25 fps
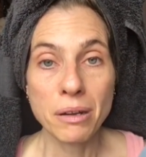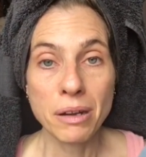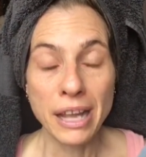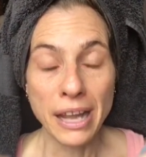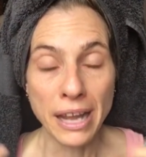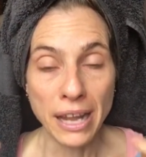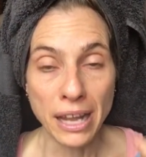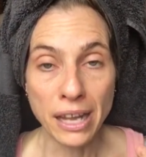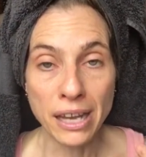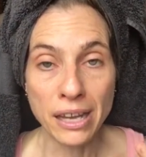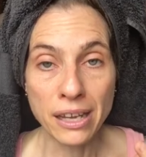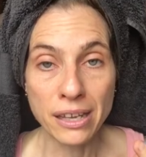
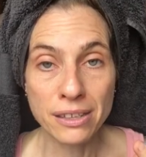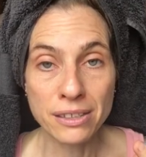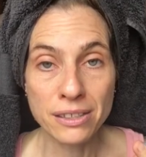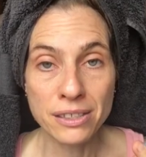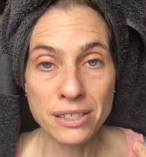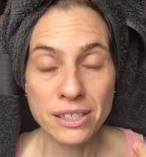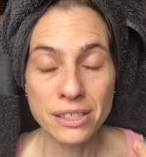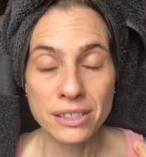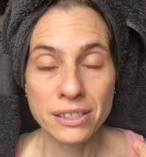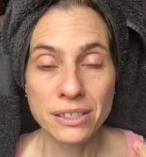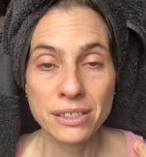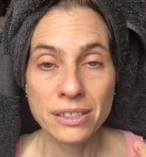
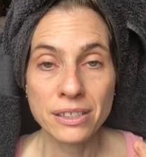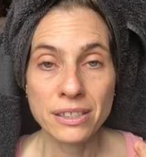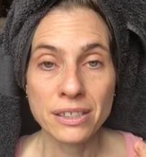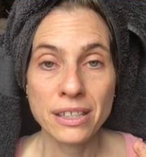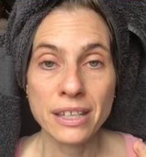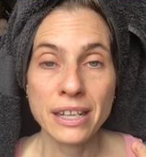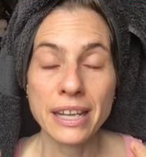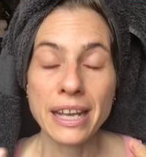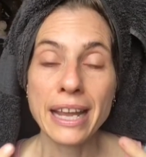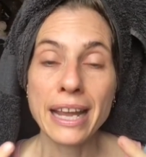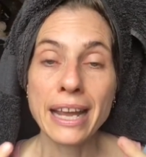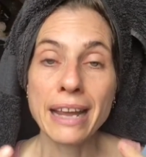And
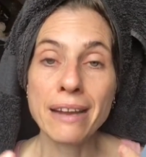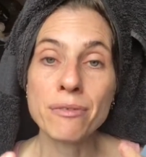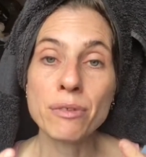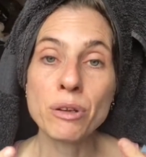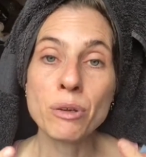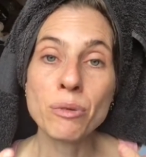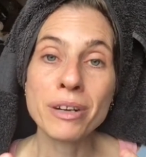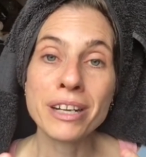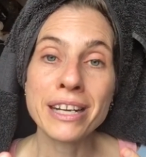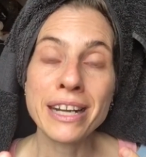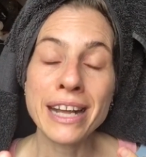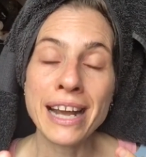
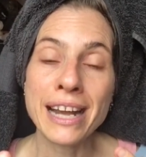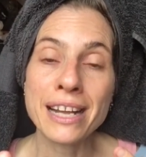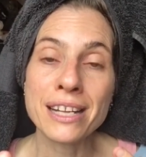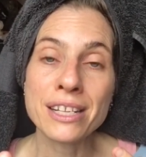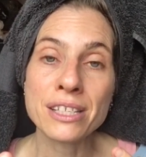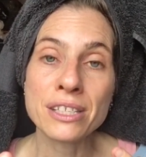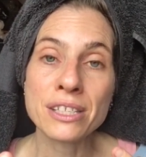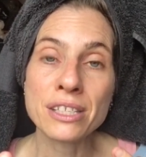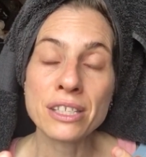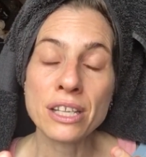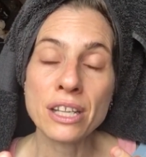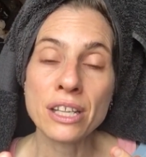everyone
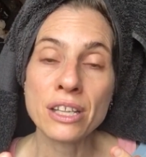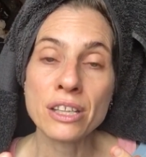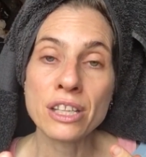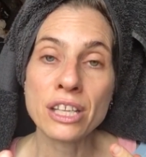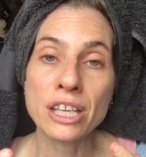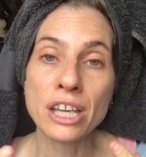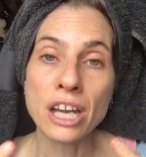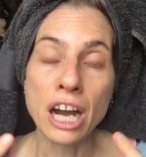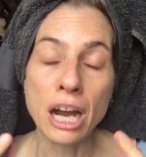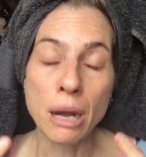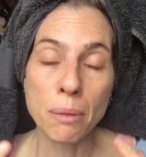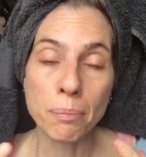has
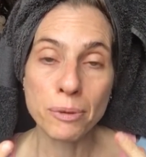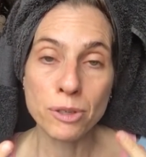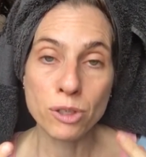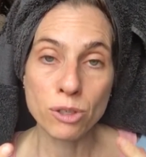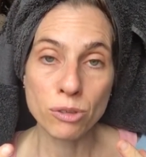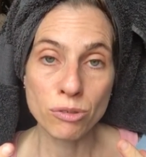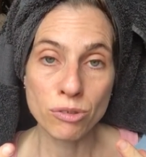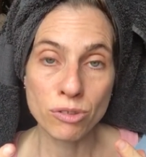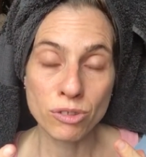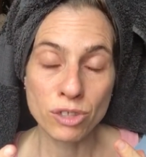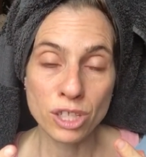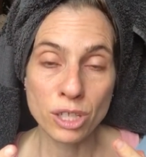the
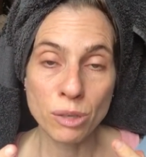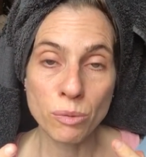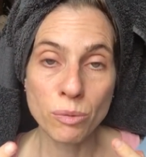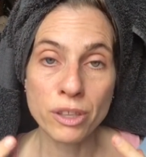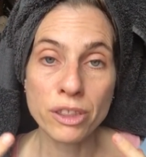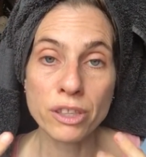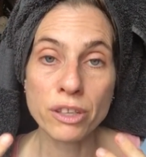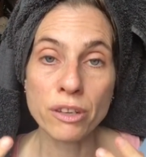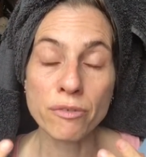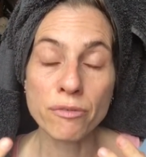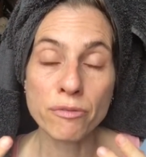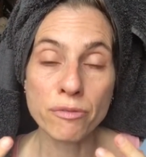opportunity
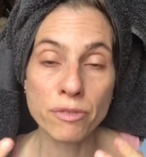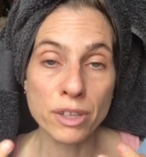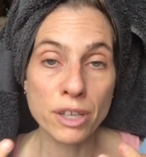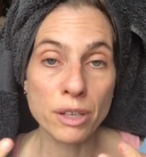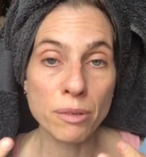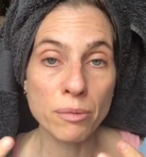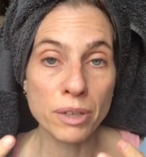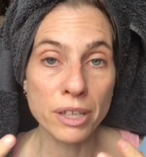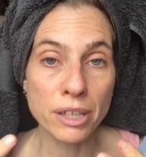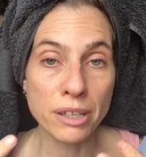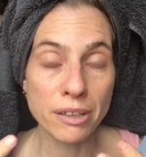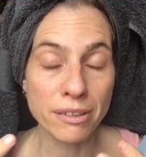with their free
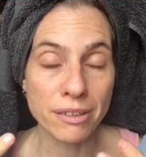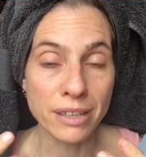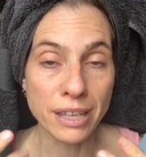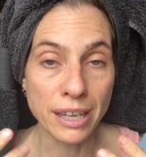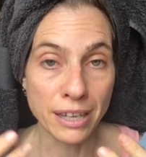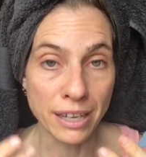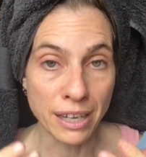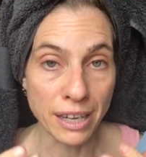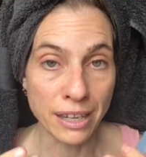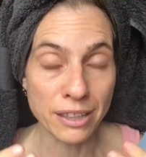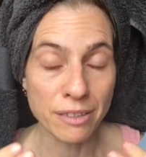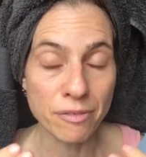will
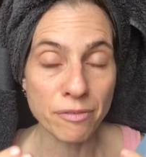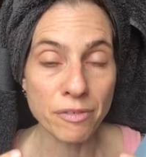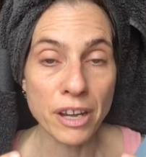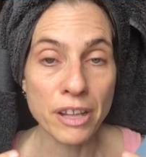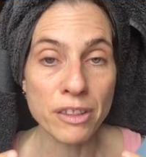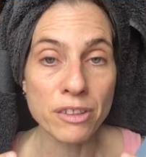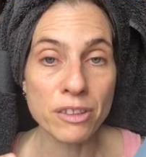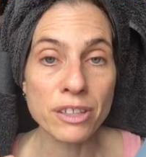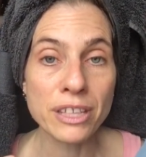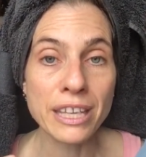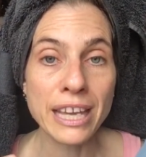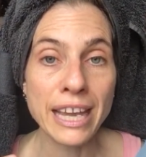that God the
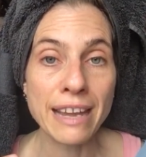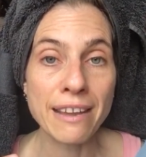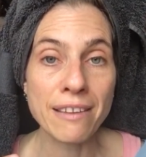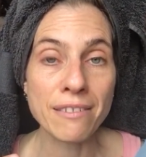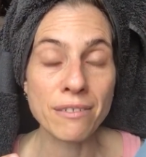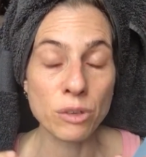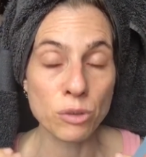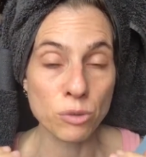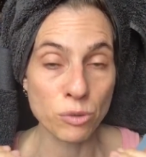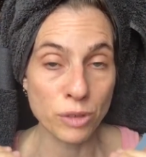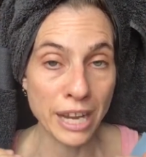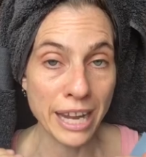Father
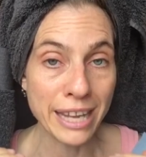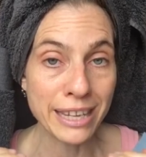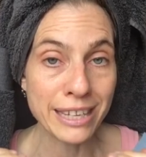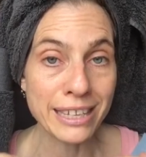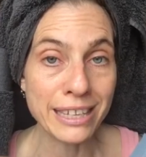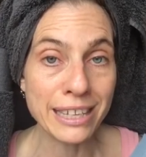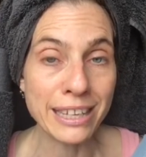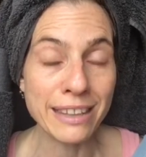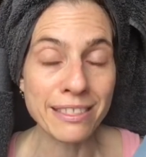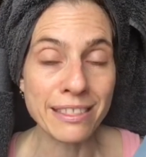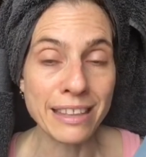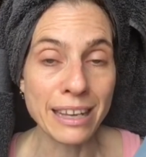
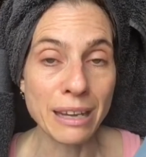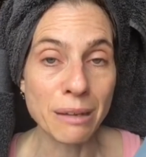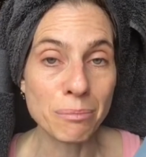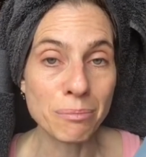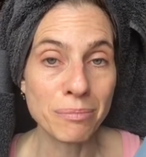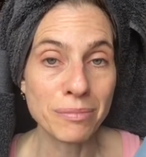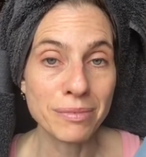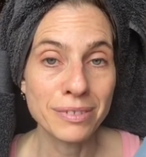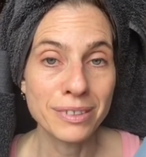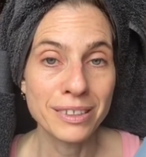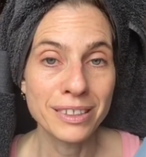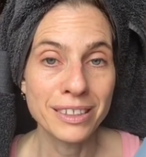created in
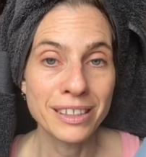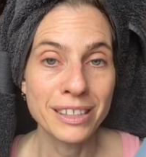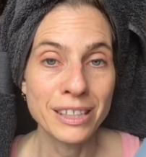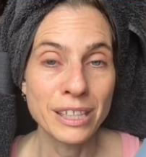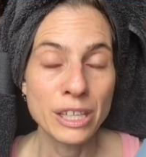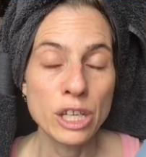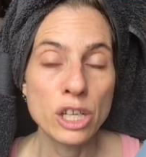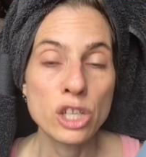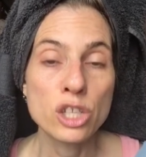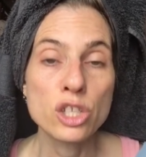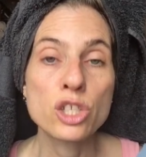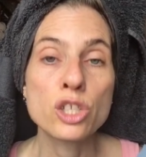them
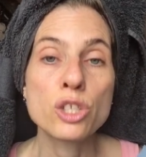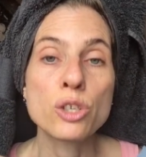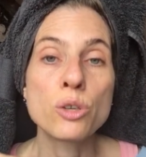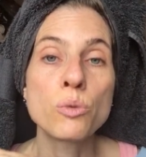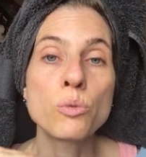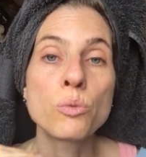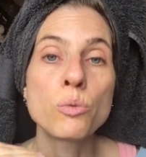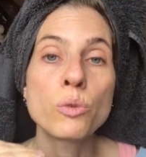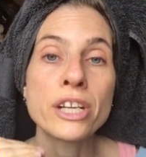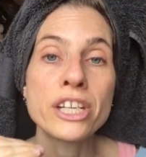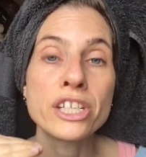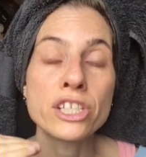
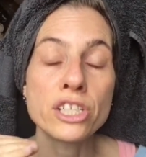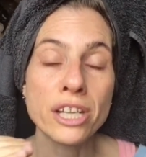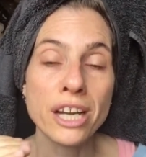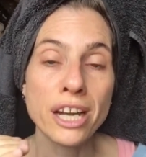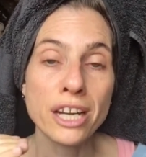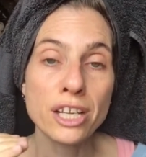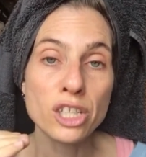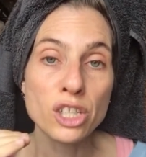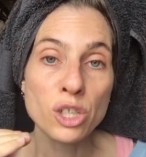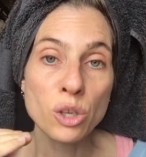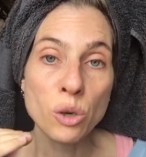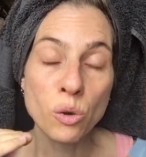to
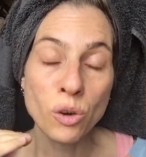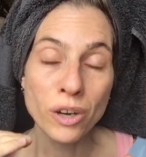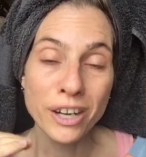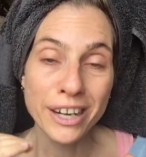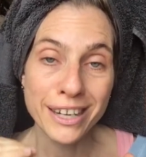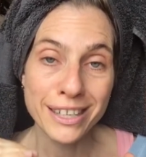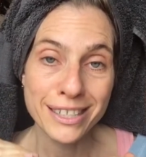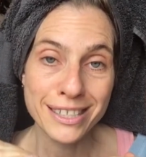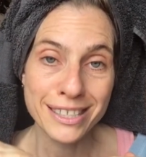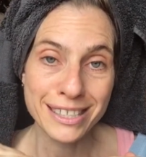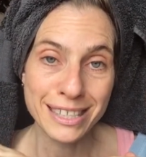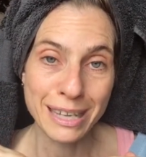reject or
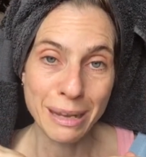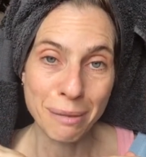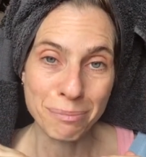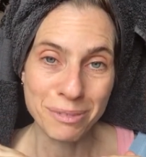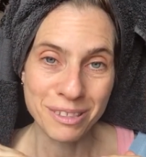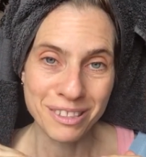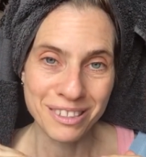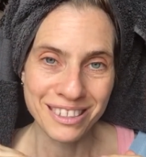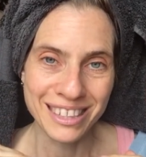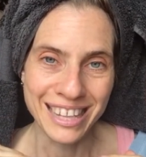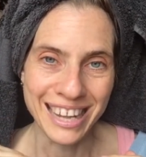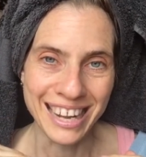
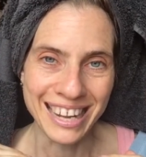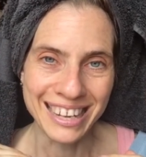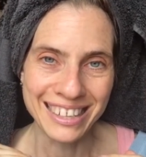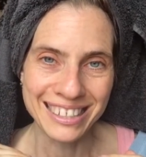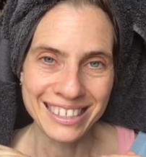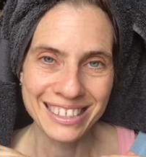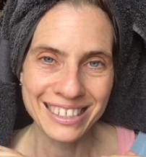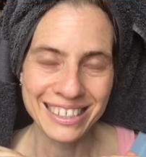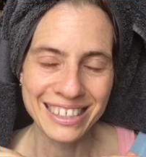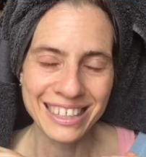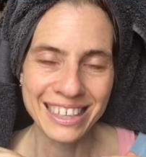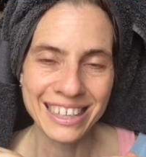accept
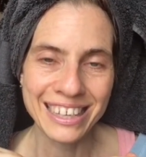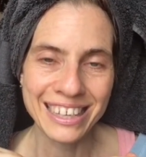that